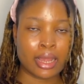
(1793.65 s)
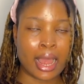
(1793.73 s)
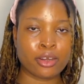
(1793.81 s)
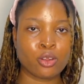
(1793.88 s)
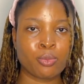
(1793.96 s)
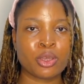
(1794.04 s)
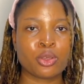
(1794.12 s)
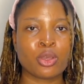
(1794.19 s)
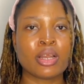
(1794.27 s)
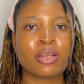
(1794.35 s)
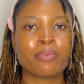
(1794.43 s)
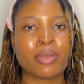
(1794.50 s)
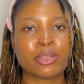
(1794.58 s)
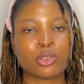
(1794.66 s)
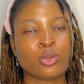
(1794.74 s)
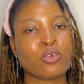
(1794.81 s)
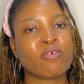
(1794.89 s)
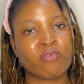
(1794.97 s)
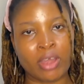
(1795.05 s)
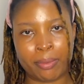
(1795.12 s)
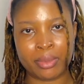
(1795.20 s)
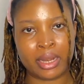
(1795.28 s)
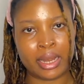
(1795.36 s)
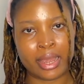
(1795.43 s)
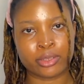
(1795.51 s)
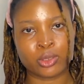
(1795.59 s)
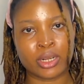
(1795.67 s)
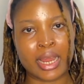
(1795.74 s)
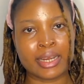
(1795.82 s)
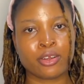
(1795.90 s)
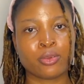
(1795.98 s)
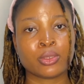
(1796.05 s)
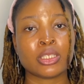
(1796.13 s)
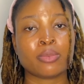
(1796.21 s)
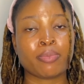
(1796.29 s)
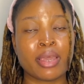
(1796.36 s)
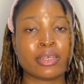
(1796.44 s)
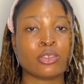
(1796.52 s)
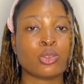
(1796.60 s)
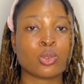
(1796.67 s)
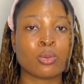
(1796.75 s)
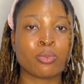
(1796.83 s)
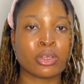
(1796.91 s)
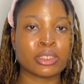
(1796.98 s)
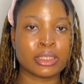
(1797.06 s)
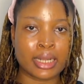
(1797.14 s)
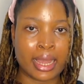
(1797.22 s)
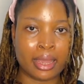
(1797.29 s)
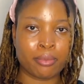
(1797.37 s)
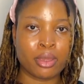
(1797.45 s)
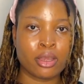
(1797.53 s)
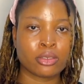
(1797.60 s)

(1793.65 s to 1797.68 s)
and you make your elements look familiar so that they don't spend so much time